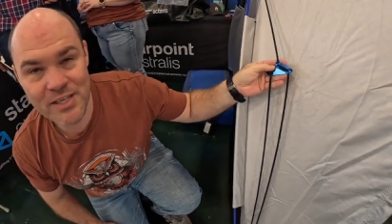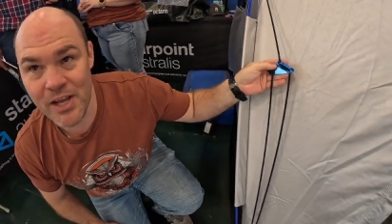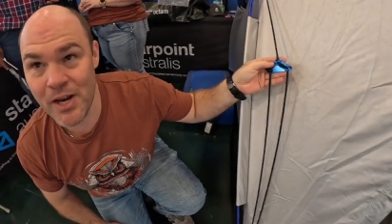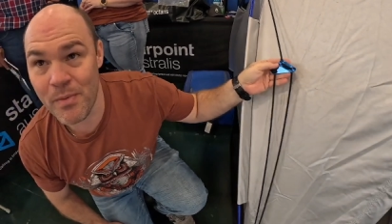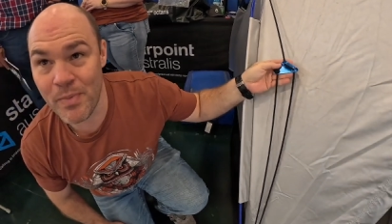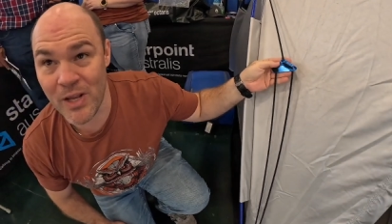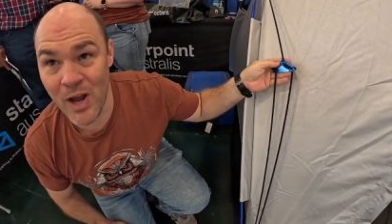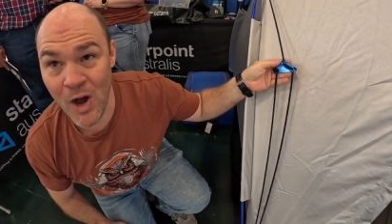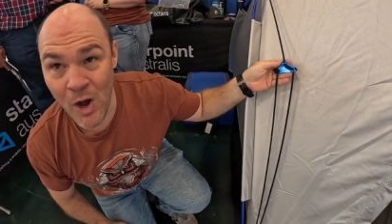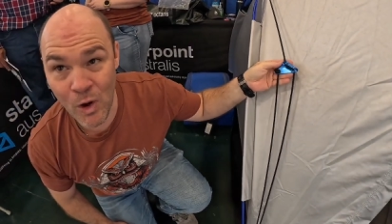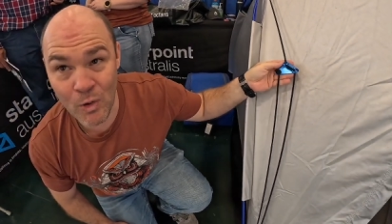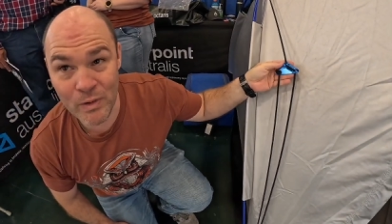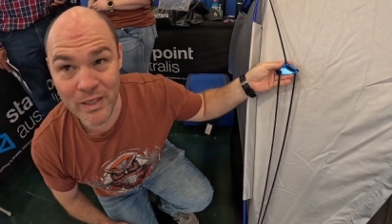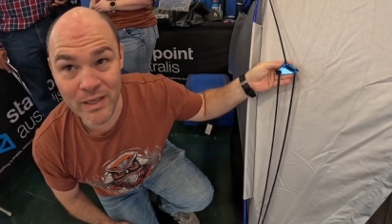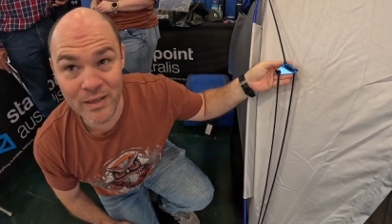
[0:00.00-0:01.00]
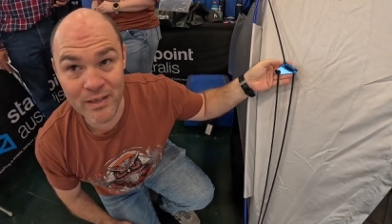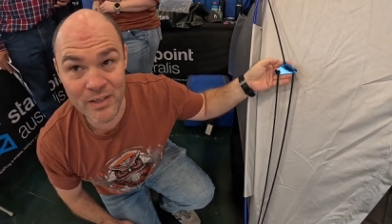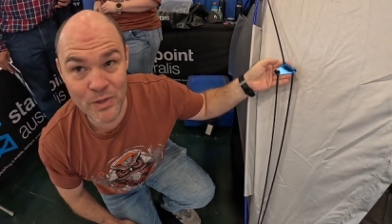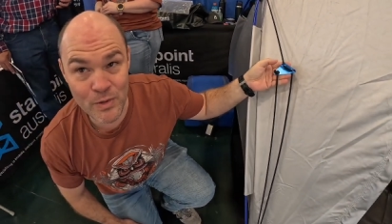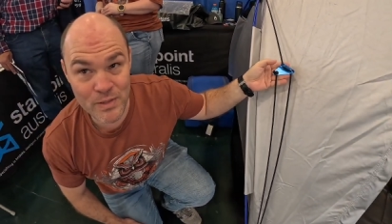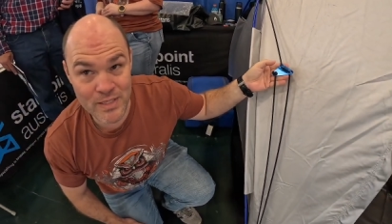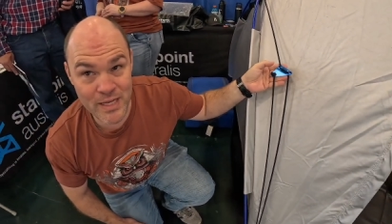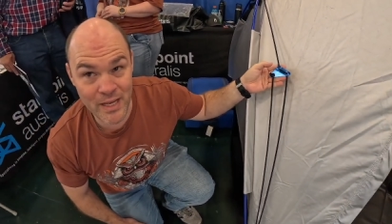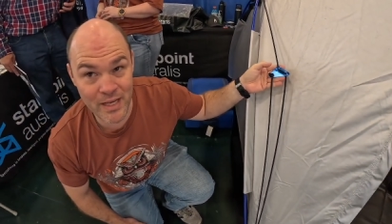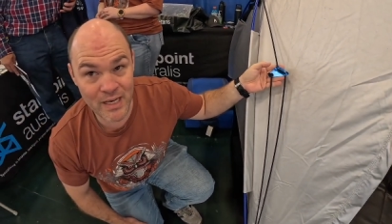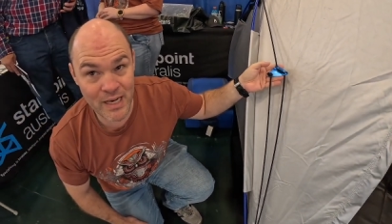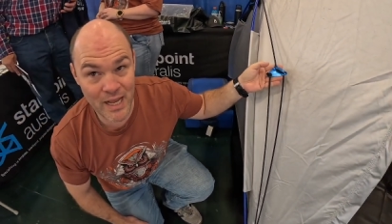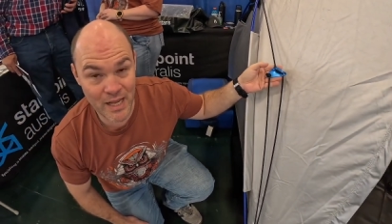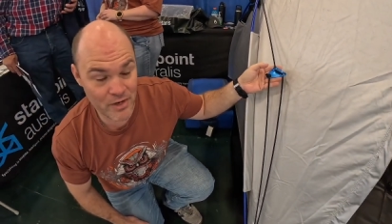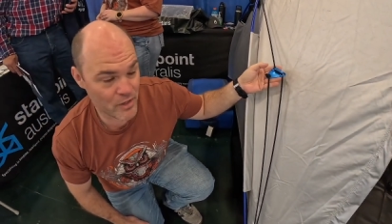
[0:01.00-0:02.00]
is going to be holding your
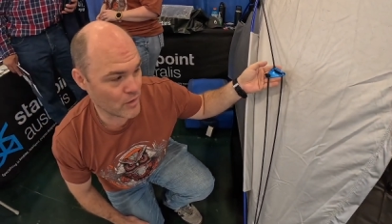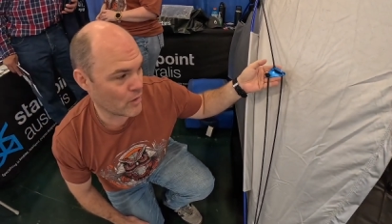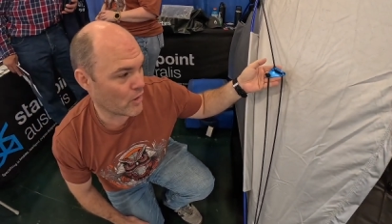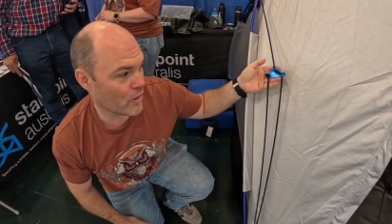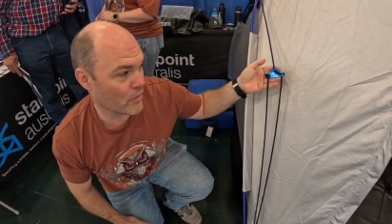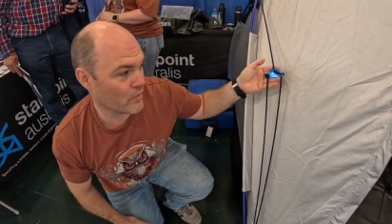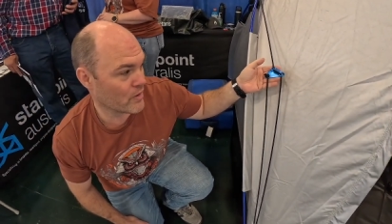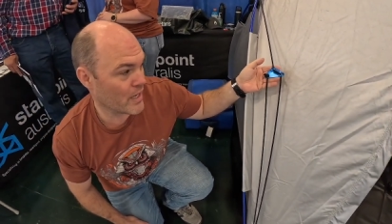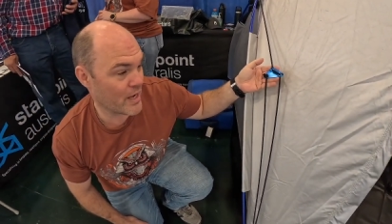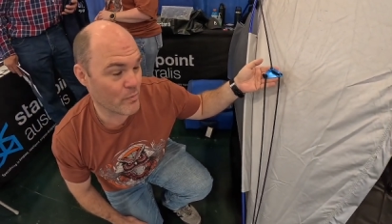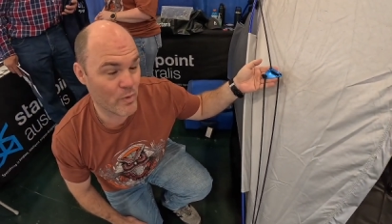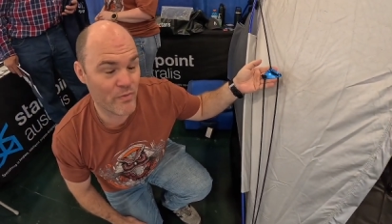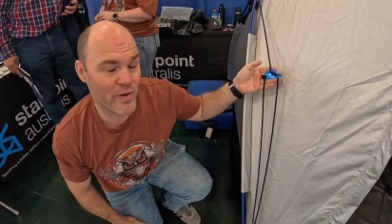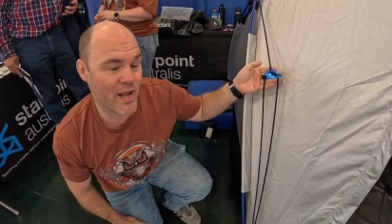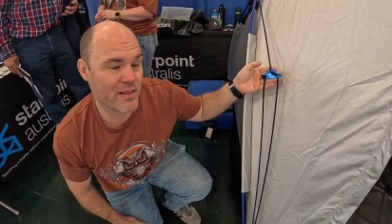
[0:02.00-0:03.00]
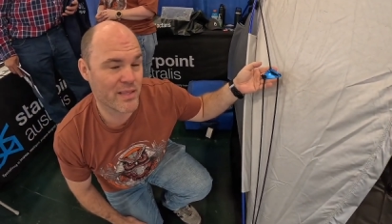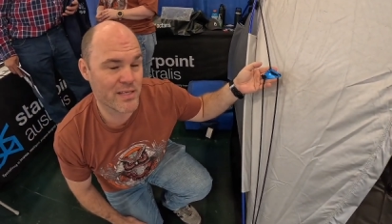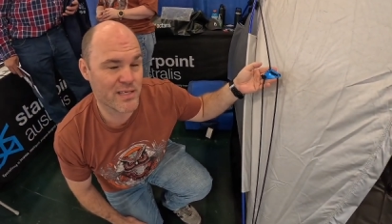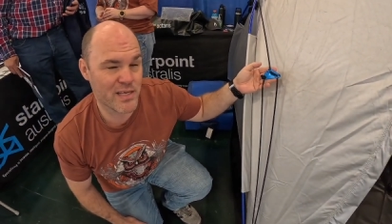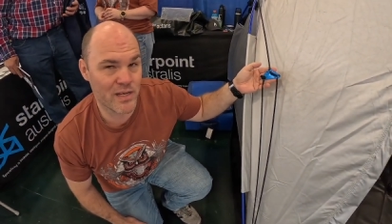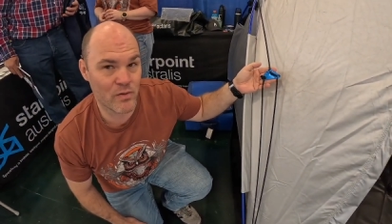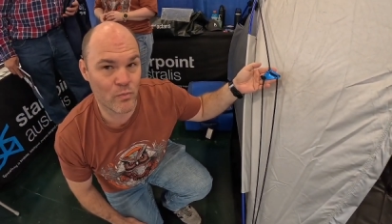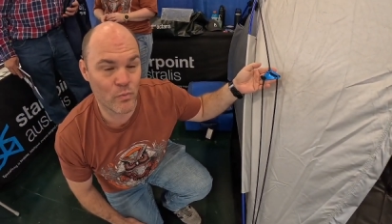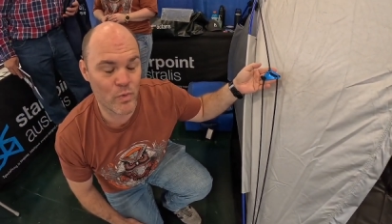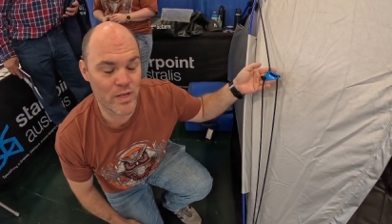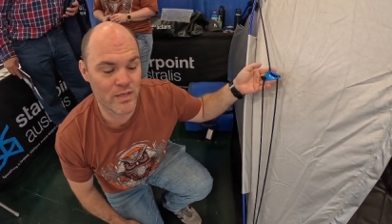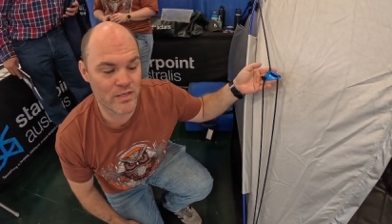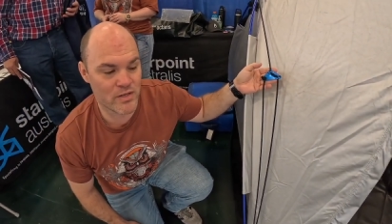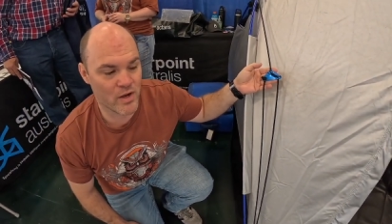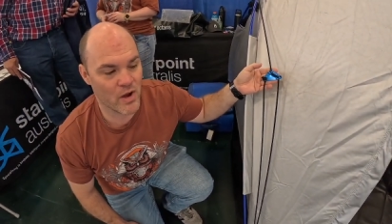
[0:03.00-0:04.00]
tent under load. And we've had this in
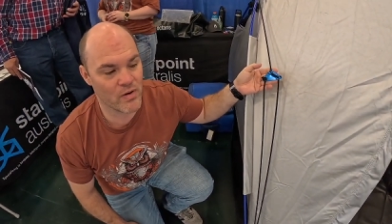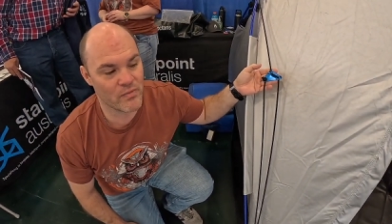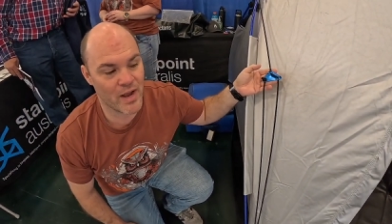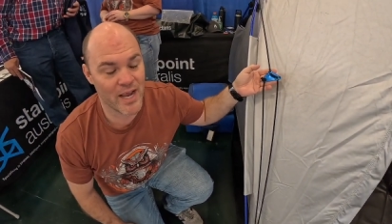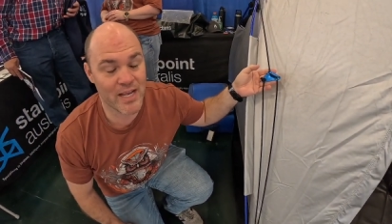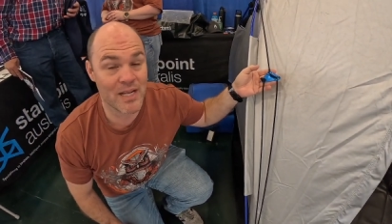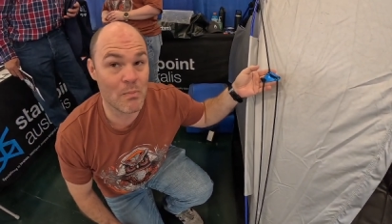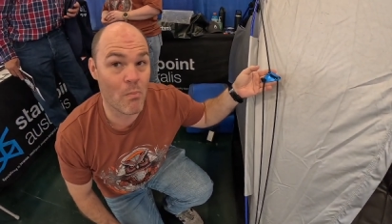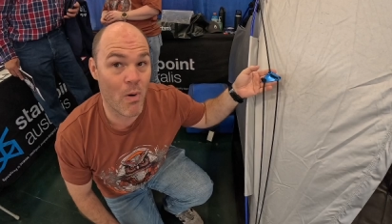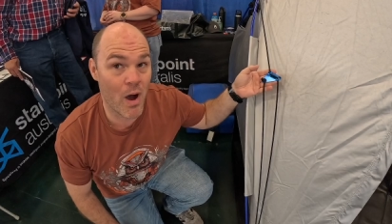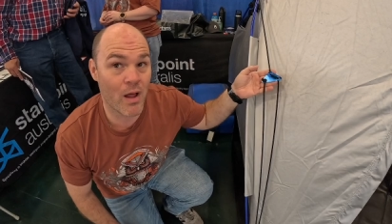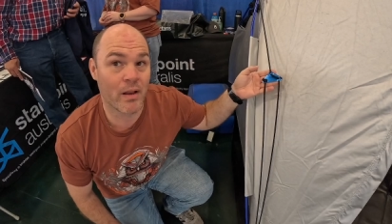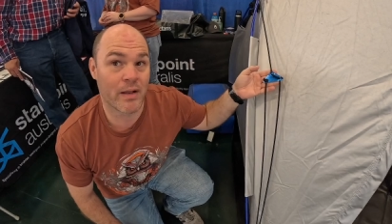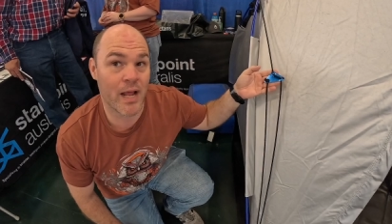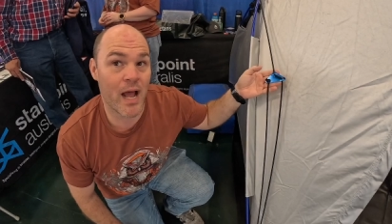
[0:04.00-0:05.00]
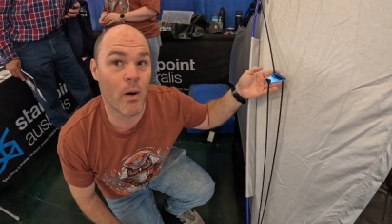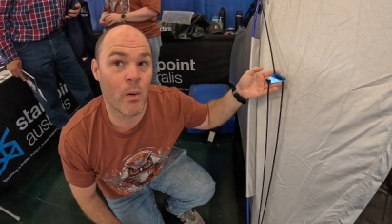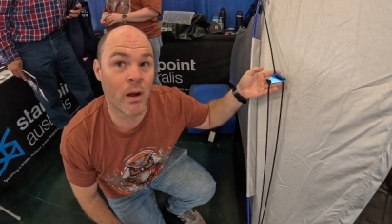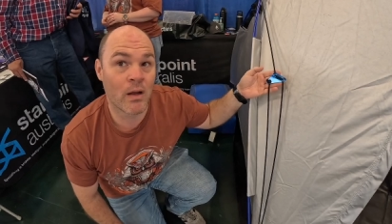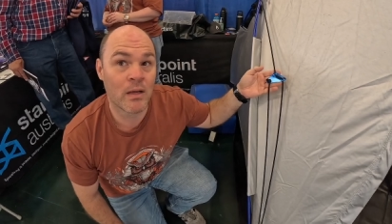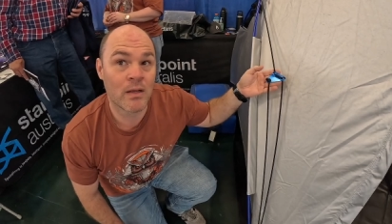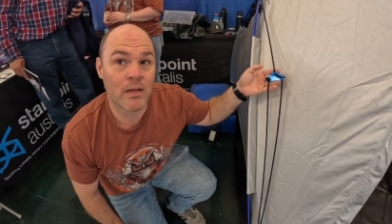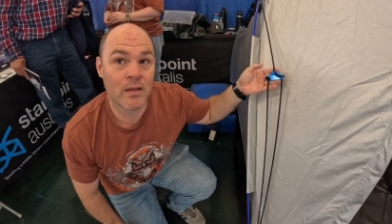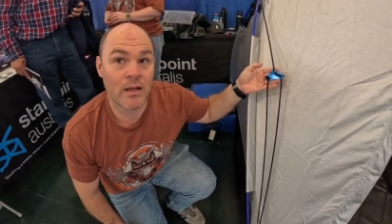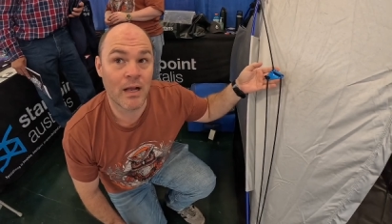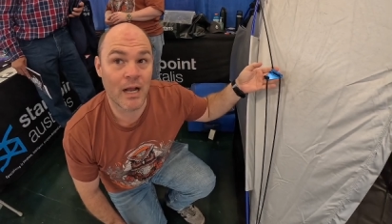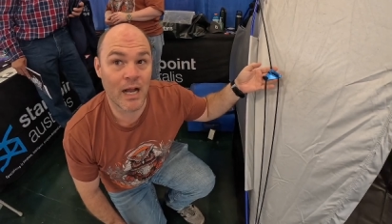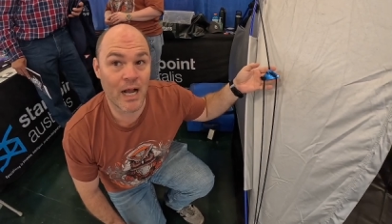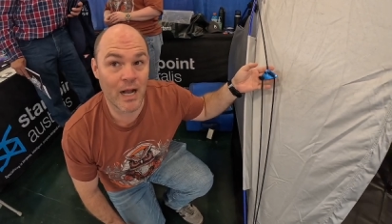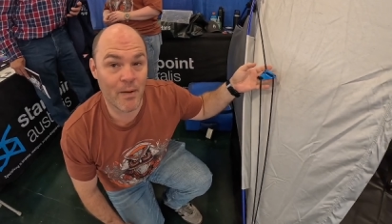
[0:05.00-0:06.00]
winds over 80 mile an
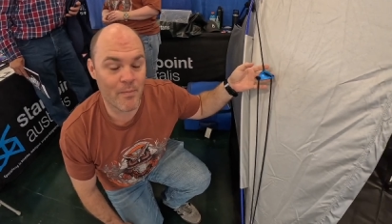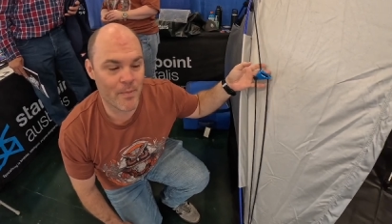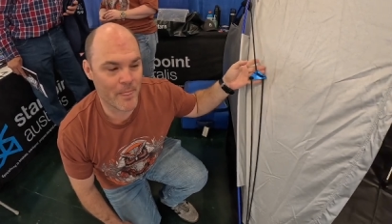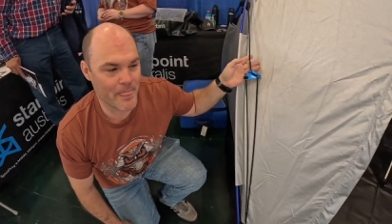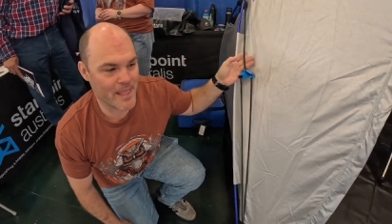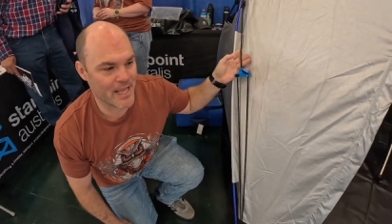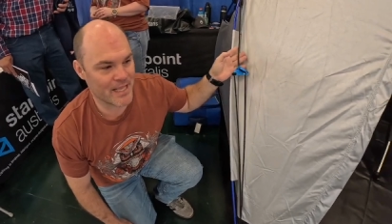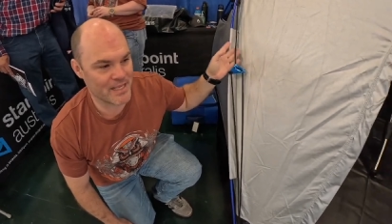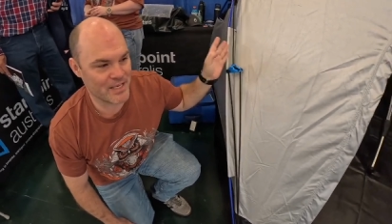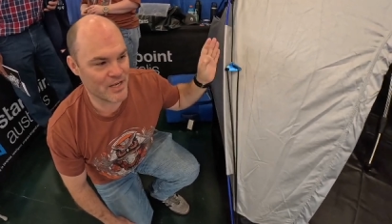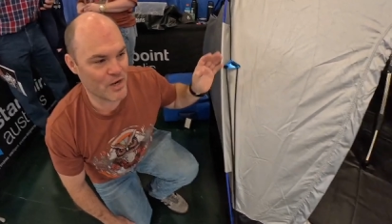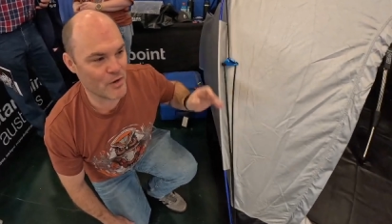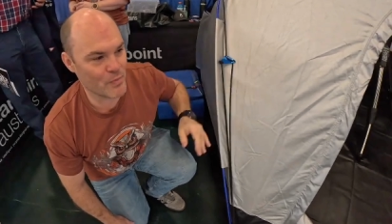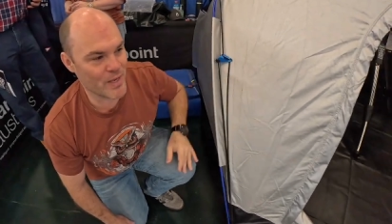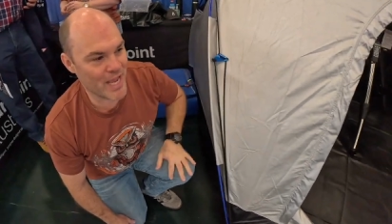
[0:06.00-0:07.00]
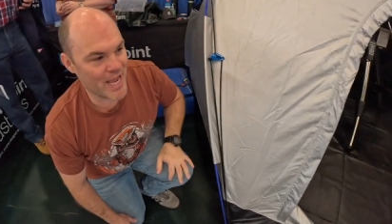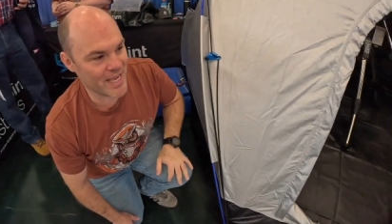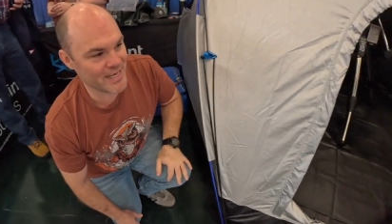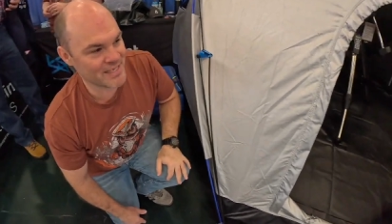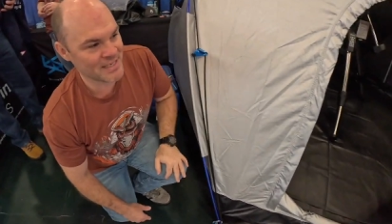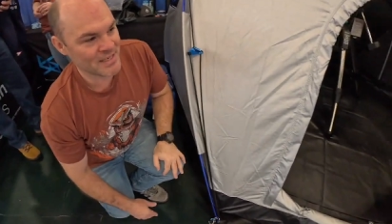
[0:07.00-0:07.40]
hour. You know, we had